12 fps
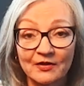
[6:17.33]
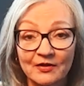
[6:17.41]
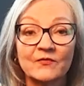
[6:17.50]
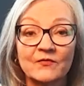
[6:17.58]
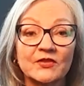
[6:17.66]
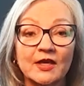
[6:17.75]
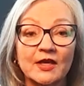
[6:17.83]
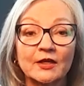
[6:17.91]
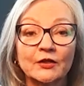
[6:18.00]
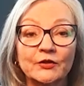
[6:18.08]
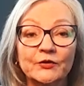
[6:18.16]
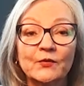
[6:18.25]
that
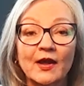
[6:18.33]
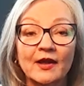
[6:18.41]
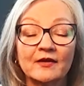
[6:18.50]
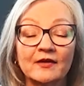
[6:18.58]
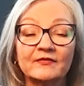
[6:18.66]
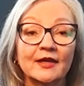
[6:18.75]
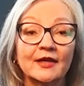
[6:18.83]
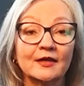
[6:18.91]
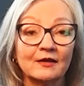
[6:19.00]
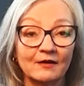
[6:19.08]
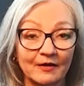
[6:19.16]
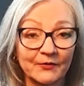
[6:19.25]
you have a
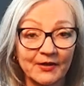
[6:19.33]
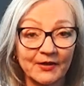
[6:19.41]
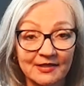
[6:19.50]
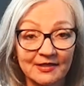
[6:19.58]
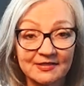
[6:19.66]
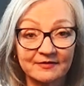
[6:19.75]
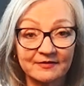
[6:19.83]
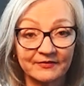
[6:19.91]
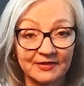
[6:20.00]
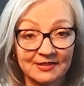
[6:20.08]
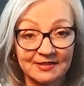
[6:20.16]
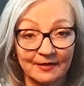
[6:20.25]
comprehensive
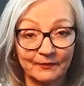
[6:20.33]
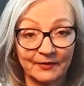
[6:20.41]
estate plan.